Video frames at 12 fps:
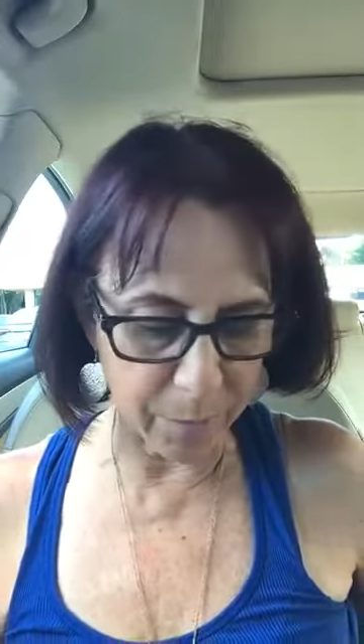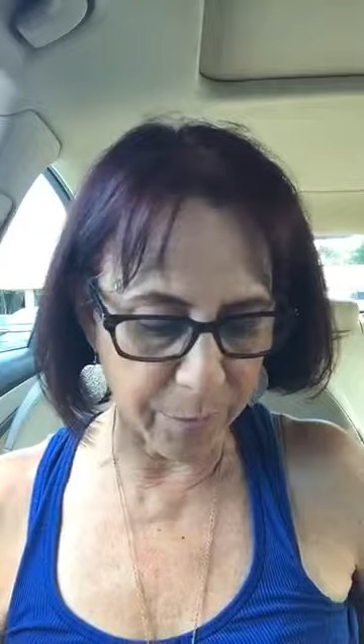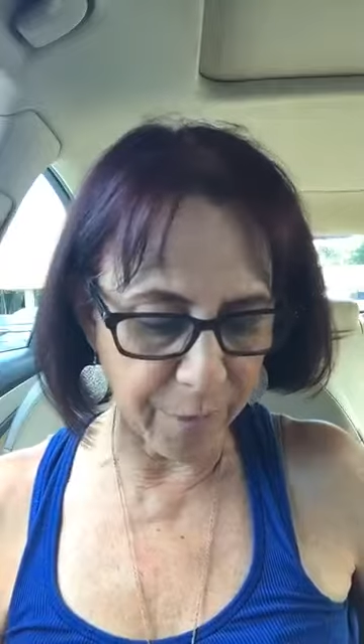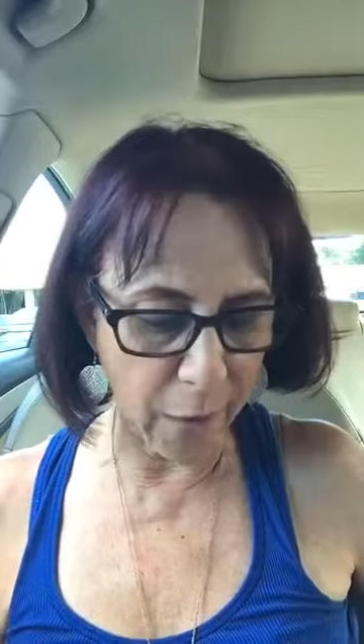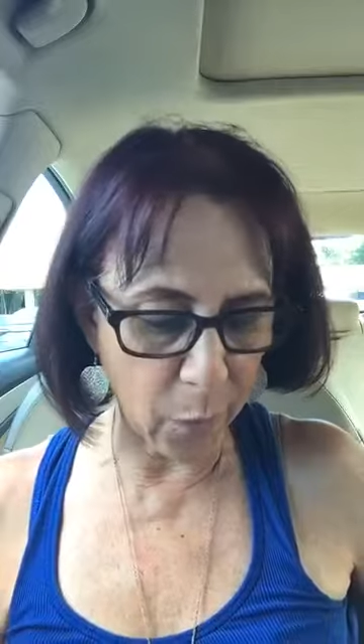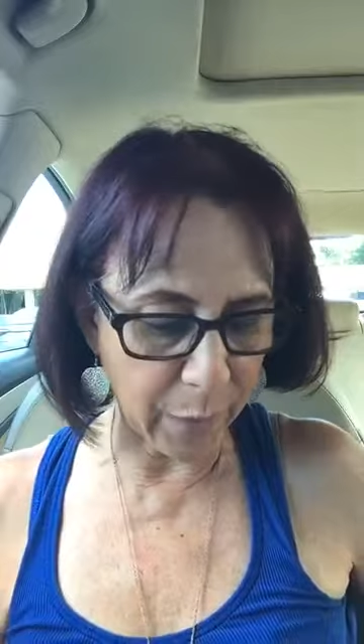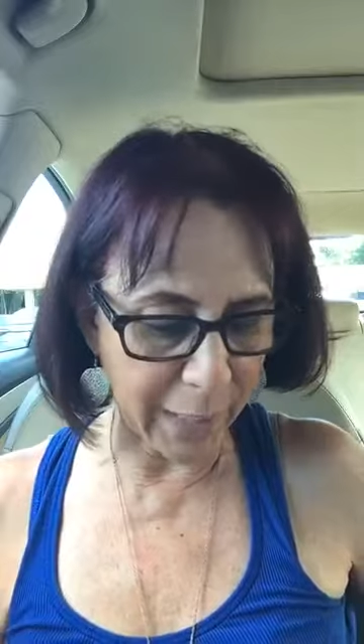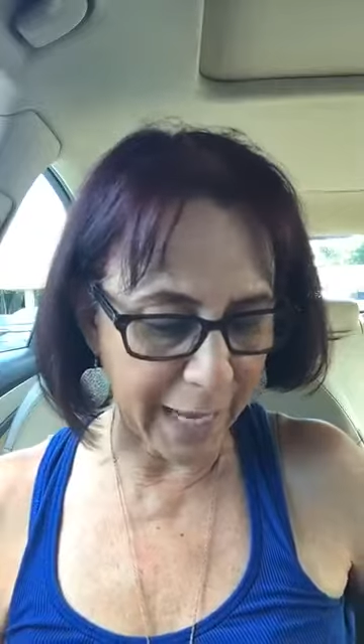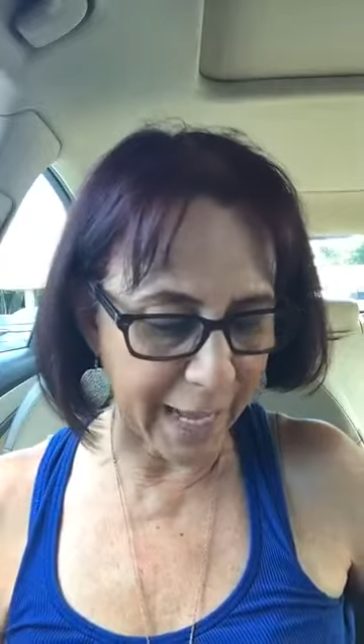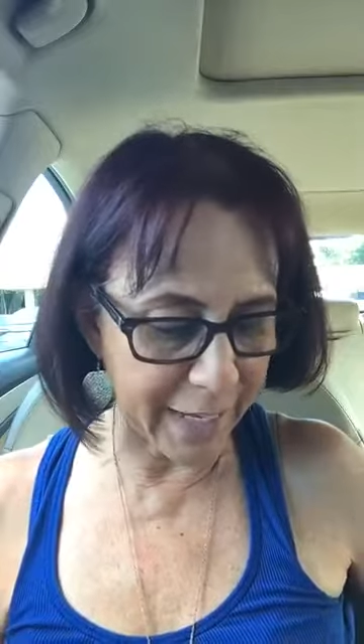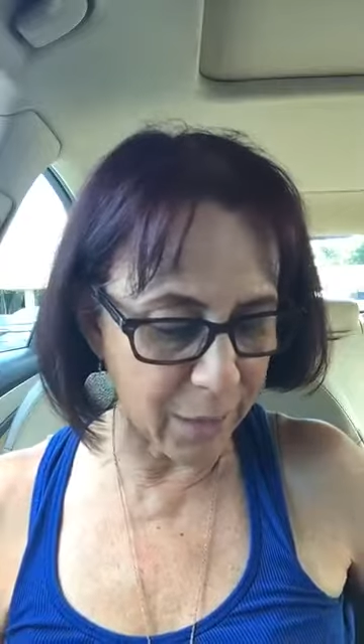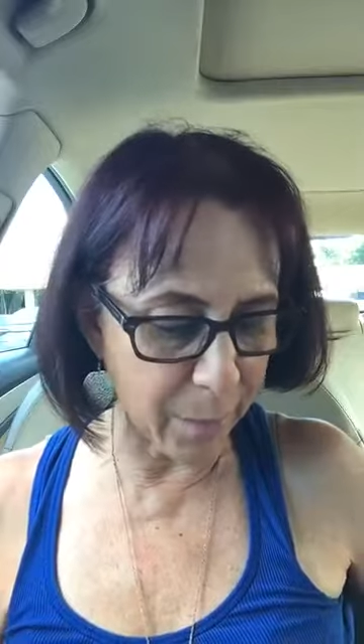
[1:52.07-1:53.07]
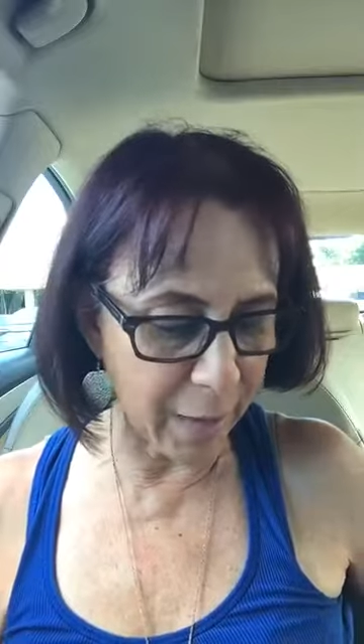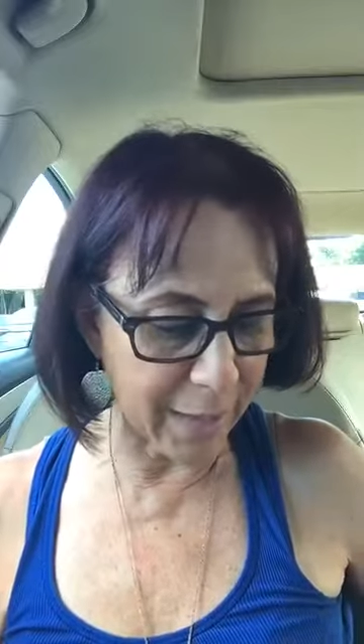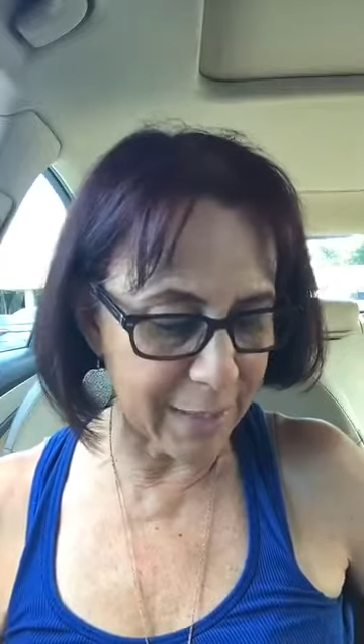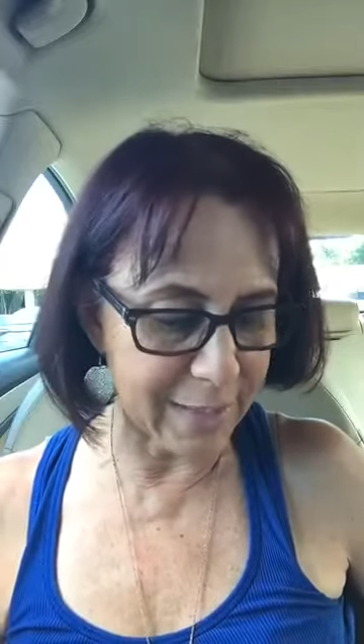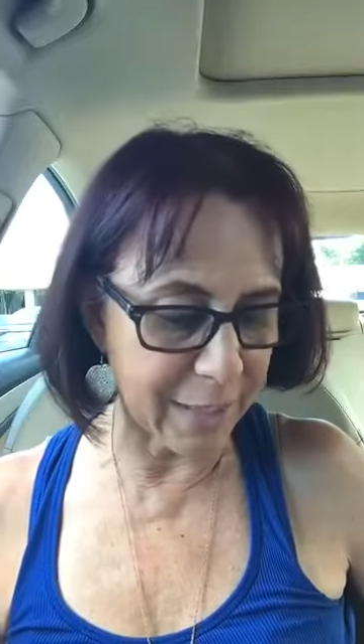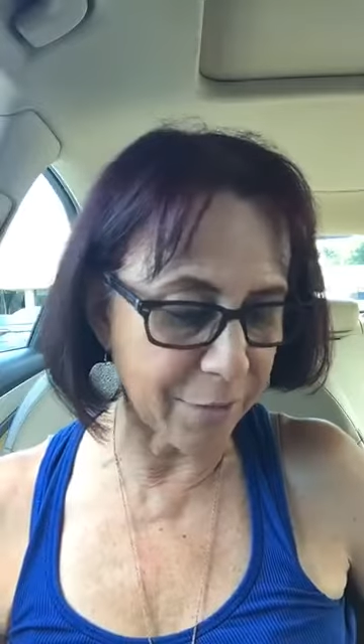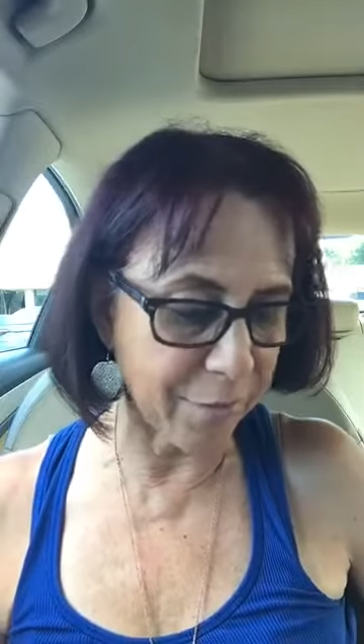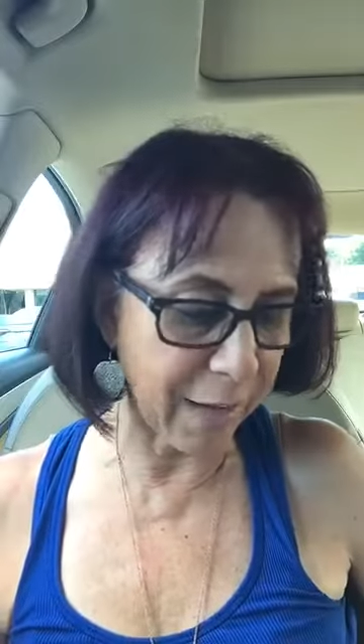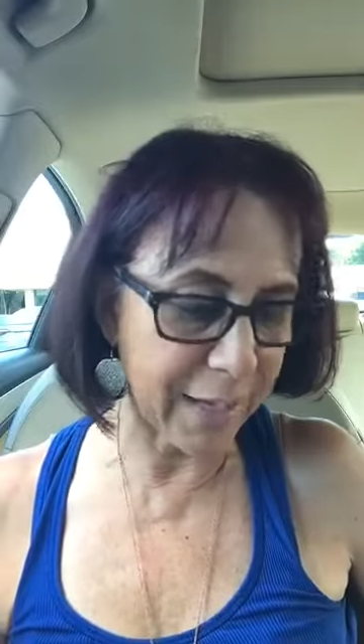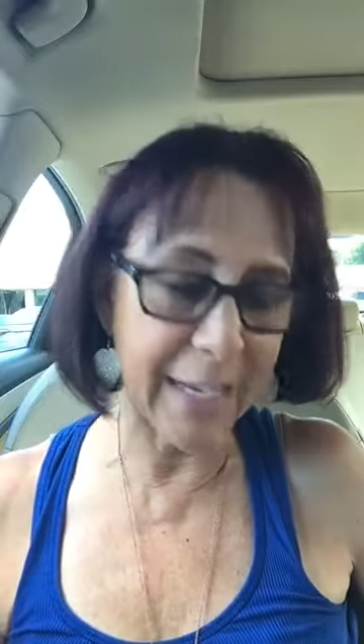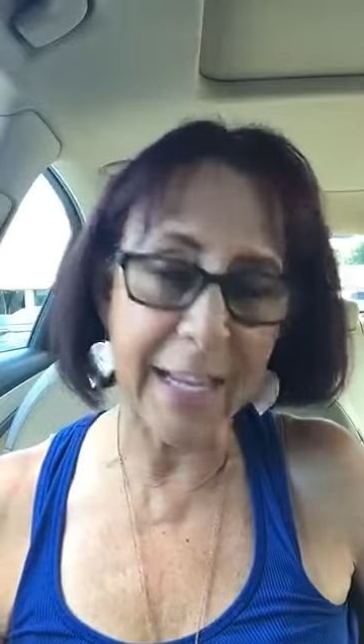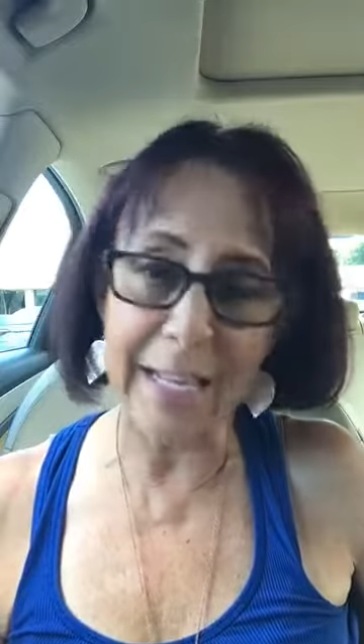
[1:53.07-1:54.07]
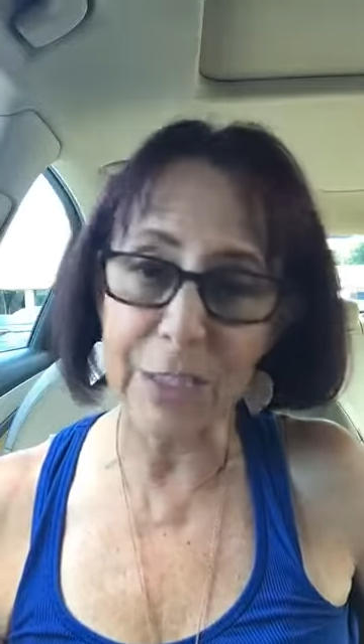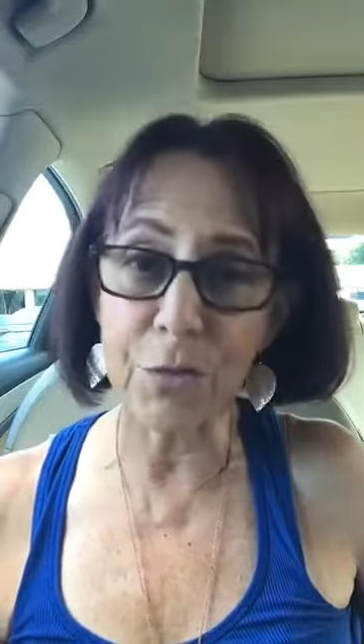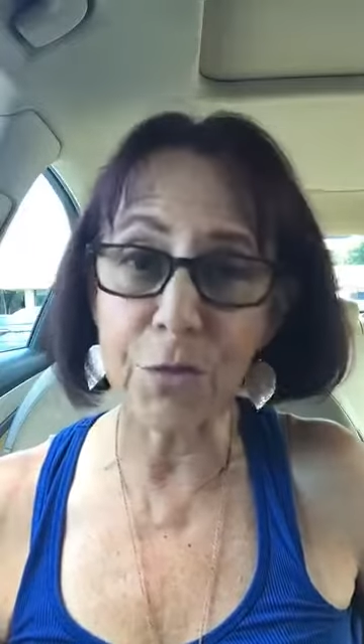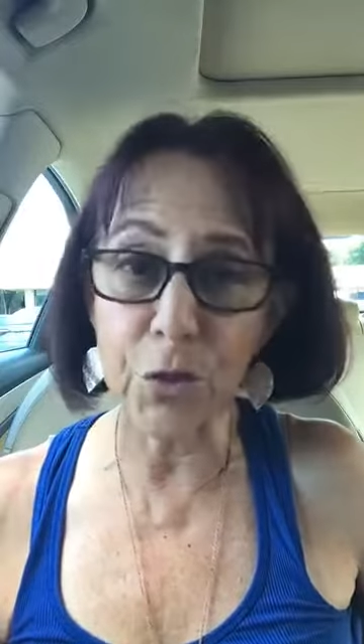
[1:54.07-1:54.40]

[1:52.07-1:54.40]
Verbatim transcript: found that antibodies that fight against